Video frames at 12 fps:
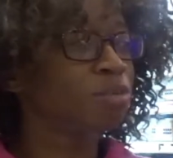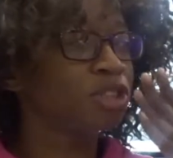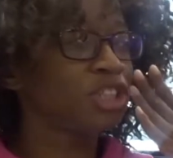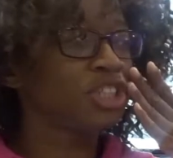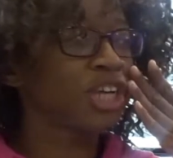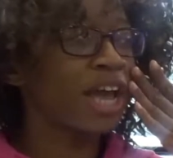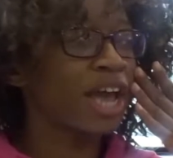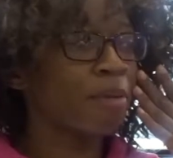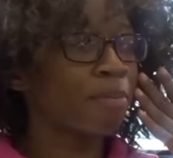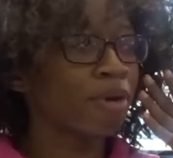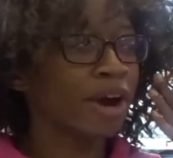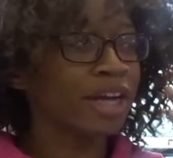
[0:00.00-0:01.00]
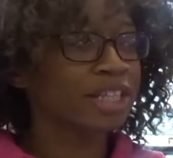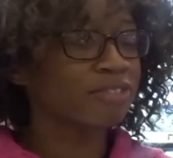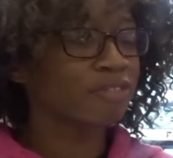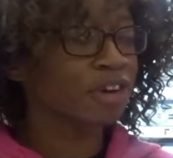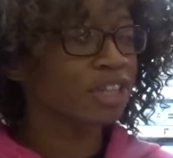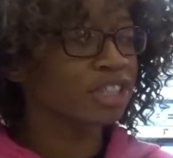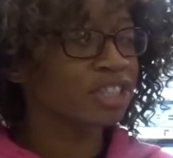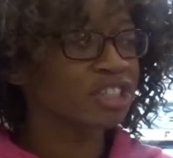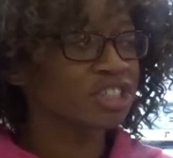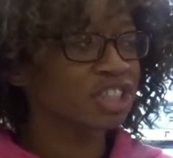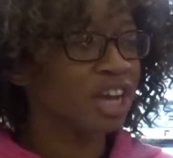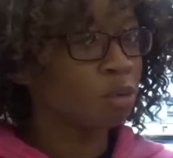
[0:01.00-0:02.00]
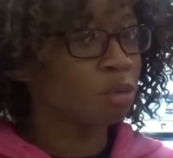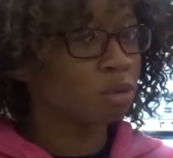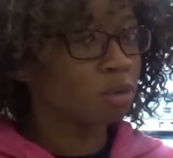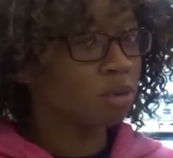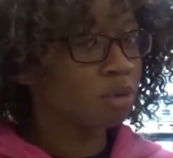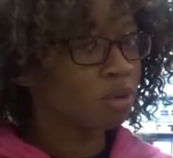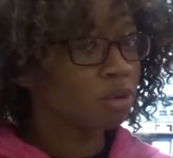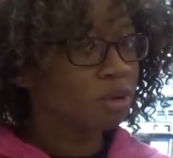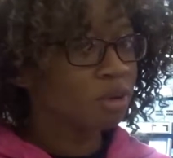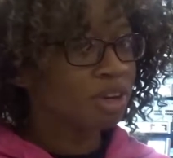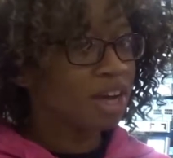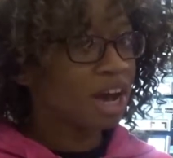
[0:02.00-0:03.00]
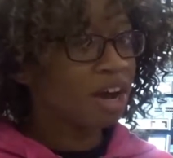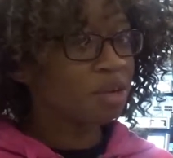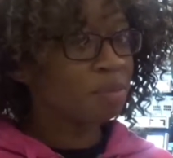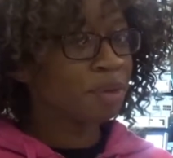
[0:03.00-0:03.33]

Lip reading: will shine bright as fuck, sunshine. Ooh. I'd have